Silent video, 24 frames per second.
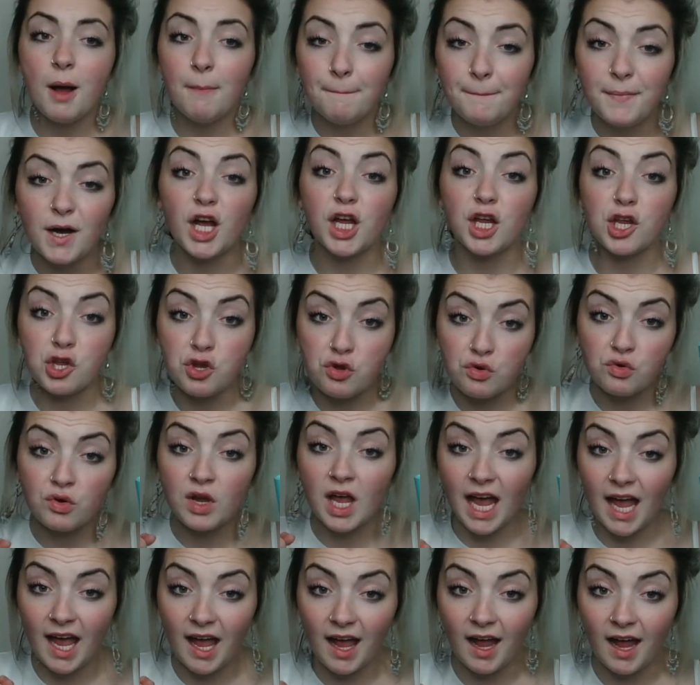but you
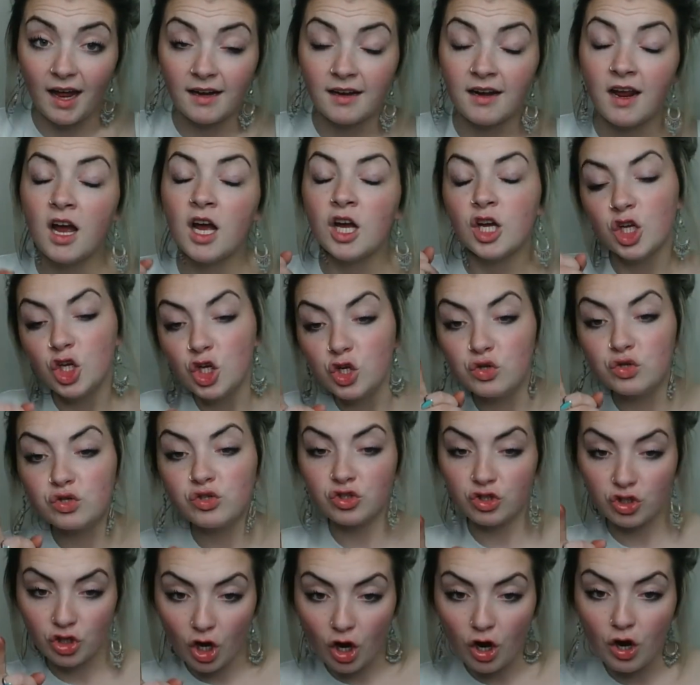can. You
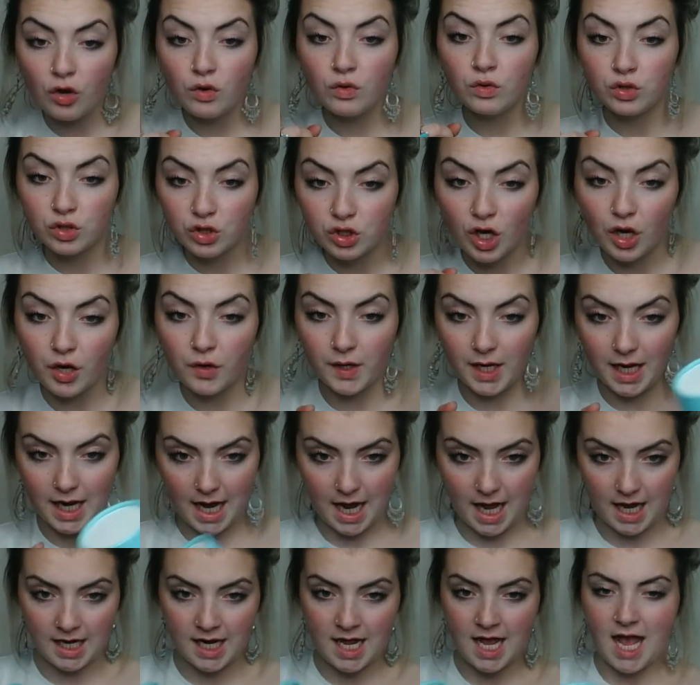so
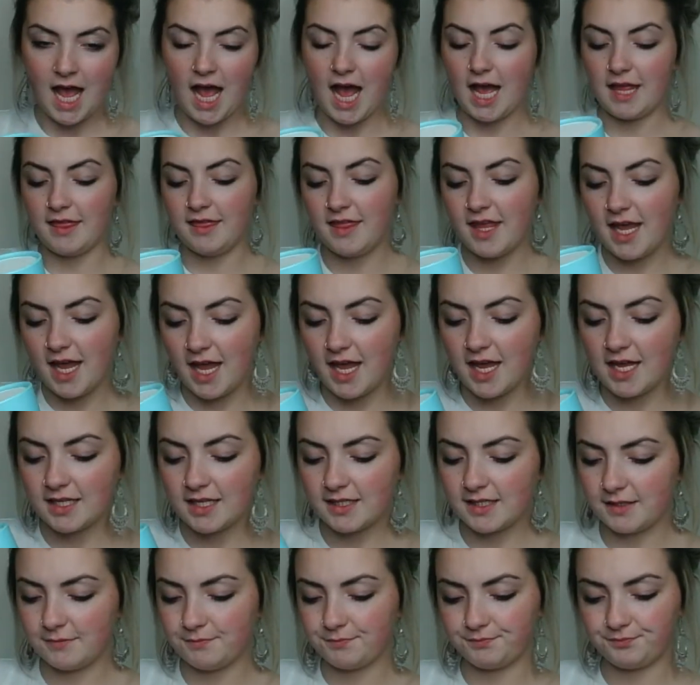can. And
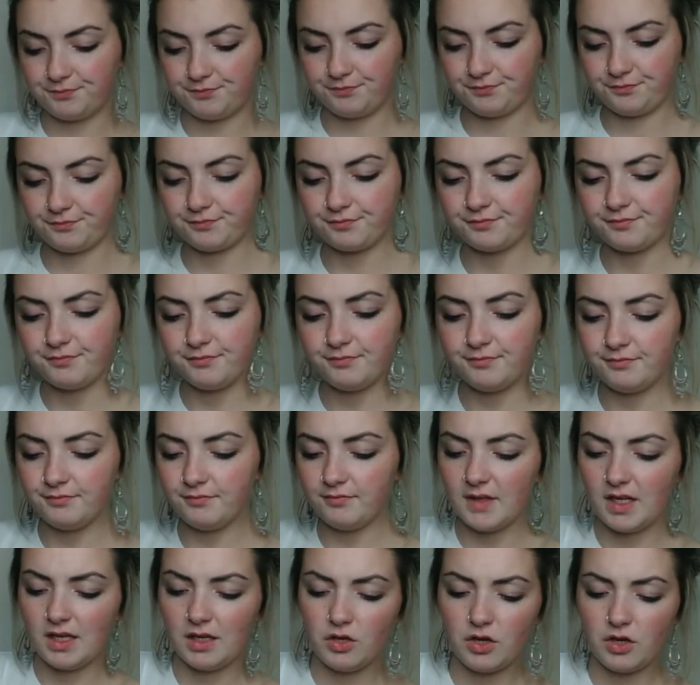this,
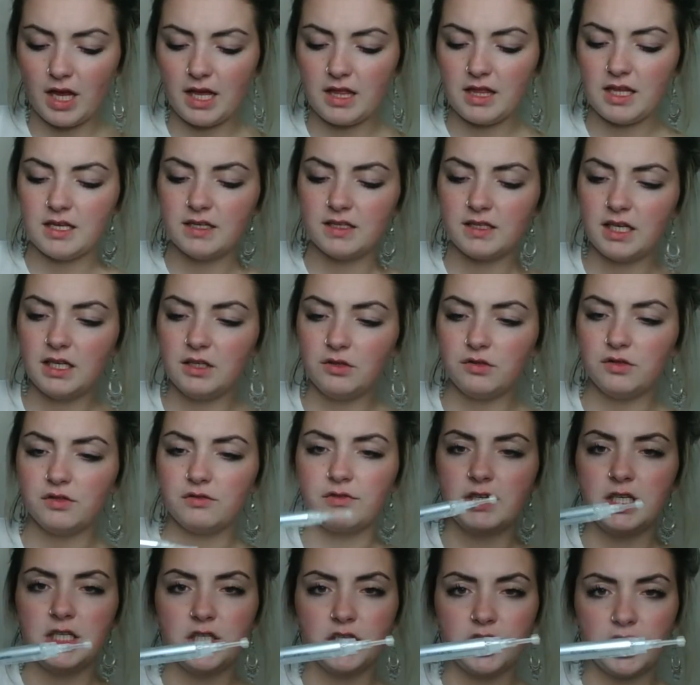you get these little
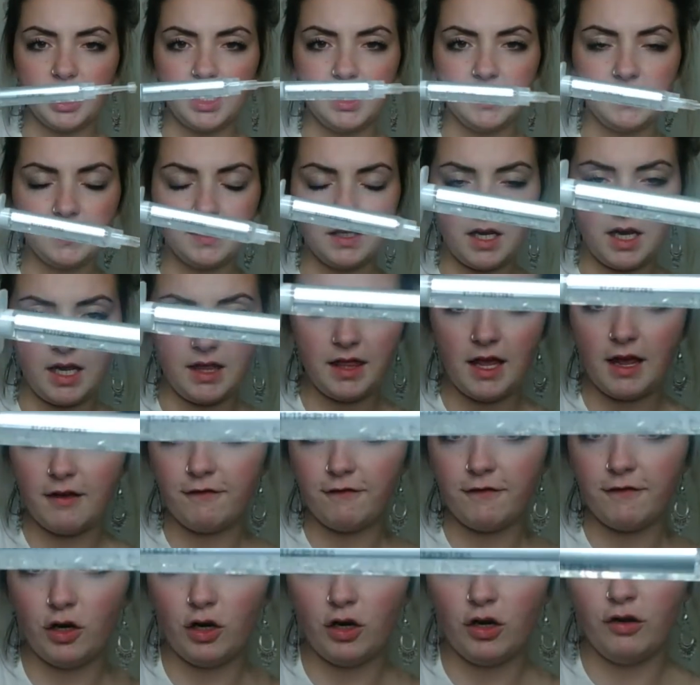syringes, and they're
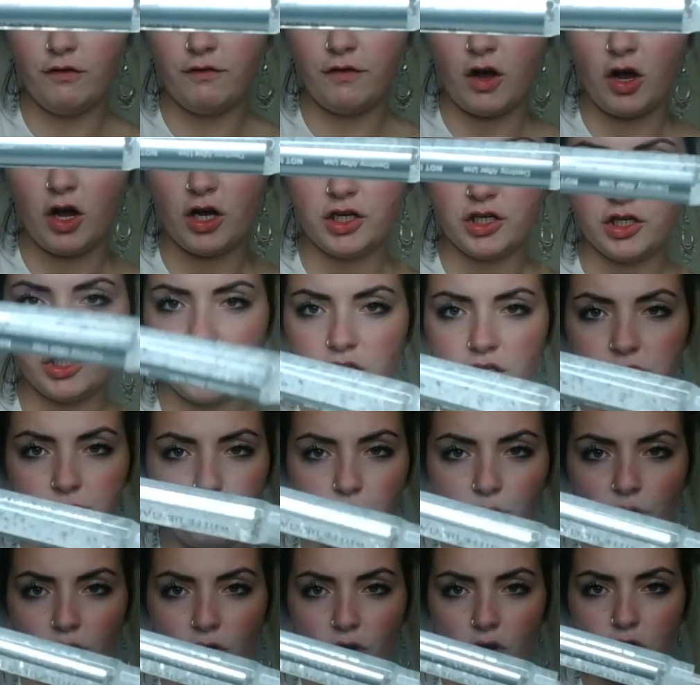full of hydrogen
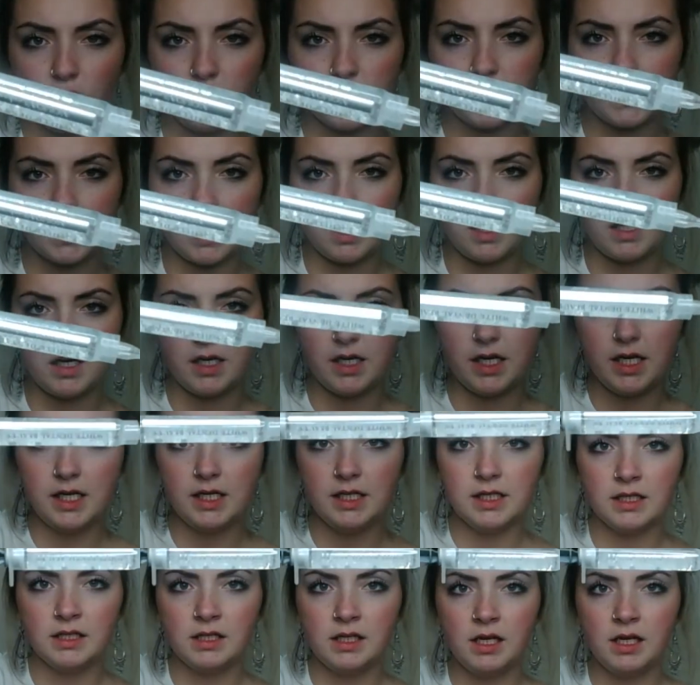peroxide,